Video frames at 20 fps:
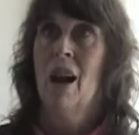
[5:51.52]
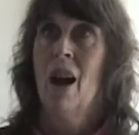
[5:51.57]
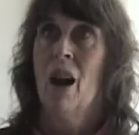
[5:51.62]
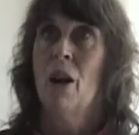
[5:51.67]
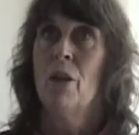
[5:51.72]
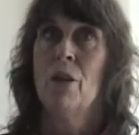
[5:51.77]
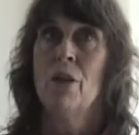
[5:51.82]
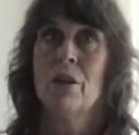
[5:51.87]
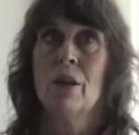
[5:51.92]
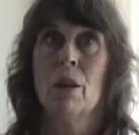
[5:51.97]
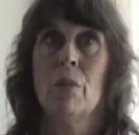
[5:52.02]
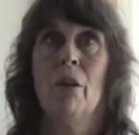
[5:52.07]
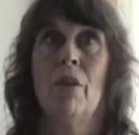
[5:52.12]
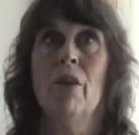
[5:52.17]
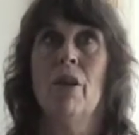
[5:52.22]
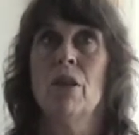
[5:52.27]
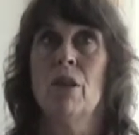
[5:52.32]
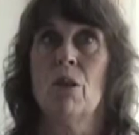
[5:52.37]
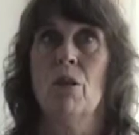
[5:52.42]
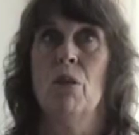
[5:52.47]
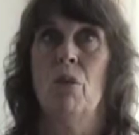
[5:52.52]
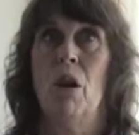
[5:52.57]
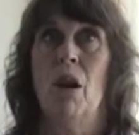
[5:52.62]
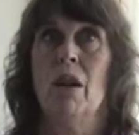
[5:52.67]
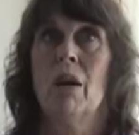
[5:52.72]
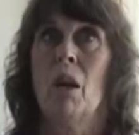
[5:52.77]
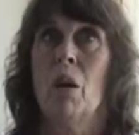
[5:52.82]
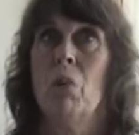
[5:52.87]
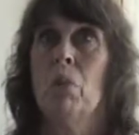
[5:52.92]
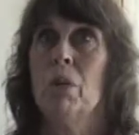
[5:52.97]
Are there some of us who
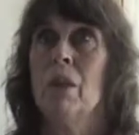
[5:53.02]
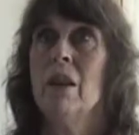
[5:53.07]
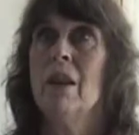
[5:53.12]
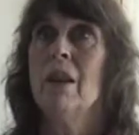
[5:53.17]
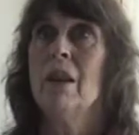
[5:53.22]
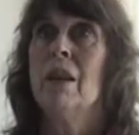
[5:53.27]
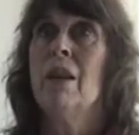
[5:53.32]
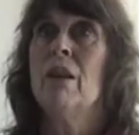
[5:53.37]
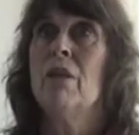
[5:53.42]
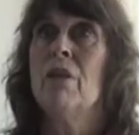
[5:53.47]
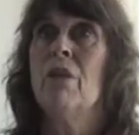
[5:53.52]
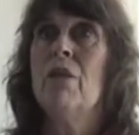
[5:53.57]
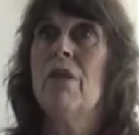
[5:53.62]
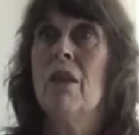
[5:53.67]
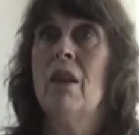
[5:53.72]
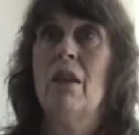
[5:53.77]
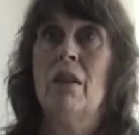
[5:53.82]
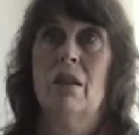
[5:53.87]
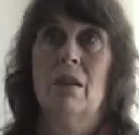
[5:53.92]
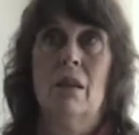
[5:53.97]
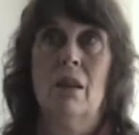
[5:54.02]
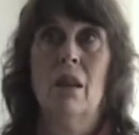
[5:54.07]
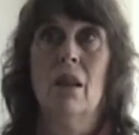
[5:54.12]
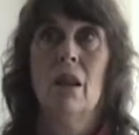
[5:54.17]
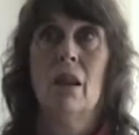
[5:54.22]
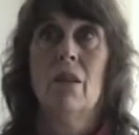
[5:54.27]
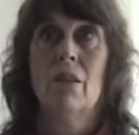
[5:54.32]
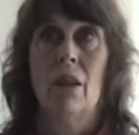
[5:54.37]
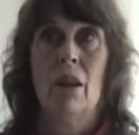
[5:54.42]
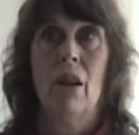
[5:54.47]
want completely different things
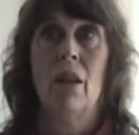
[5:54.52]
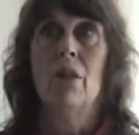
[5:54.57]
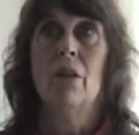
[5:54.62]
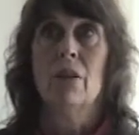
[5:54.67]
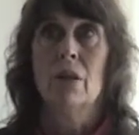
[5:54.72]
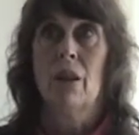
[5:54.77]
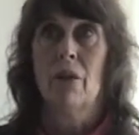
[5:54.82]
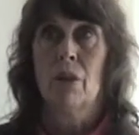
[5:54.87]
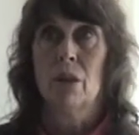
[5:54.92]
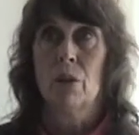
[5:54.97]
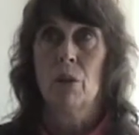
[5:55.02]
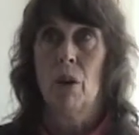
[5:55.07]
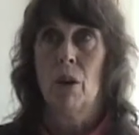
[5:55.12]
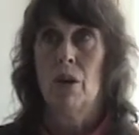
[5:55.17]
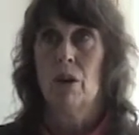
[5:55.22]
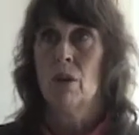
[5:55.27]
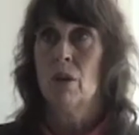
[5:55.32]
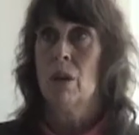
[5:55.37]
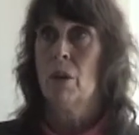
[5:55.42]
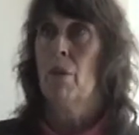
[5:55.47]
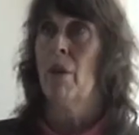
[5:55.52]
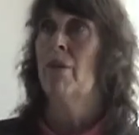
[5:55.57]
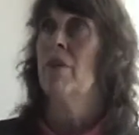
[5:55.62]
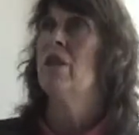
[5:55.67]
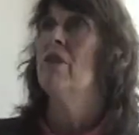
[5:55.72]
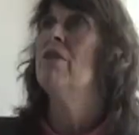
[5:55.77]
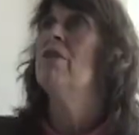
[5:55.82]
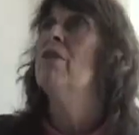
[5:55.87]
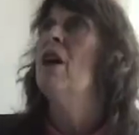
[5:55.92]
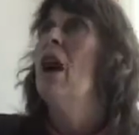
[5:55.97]
than others of us want? Do some of
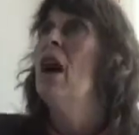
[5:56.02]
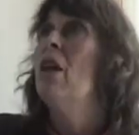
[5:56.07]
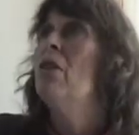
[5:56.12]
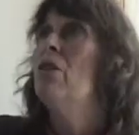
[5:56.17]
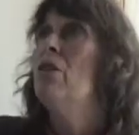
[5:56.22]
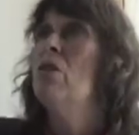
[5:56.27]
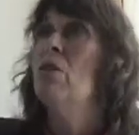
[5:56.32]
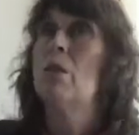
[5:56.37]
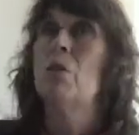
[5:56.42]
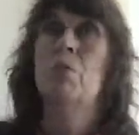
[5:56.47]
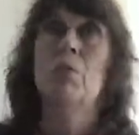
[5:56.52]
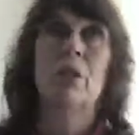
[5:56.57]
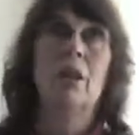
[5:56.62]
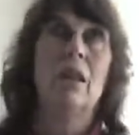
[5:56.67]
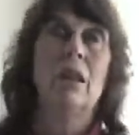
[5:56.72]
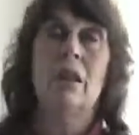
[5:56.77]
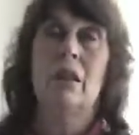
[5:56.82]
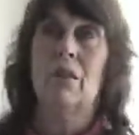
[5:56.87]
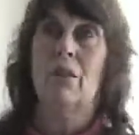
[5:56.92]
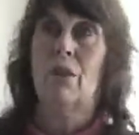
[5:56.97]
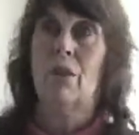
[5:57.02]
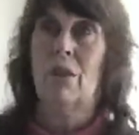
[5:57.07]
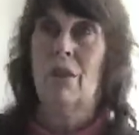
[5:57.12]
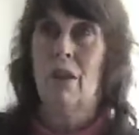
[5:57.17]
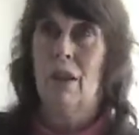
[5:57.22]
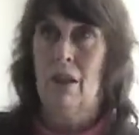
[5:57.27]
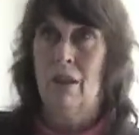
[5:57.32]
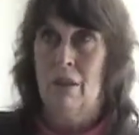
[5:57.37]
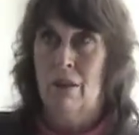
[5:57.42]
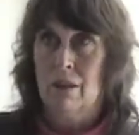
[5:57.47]
us value completely different
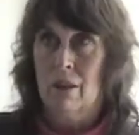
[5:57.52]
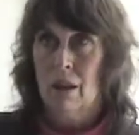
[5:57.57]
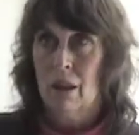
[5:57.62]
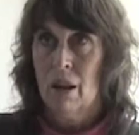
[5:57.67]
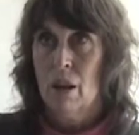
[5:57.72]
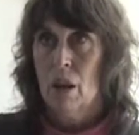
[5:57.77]
things?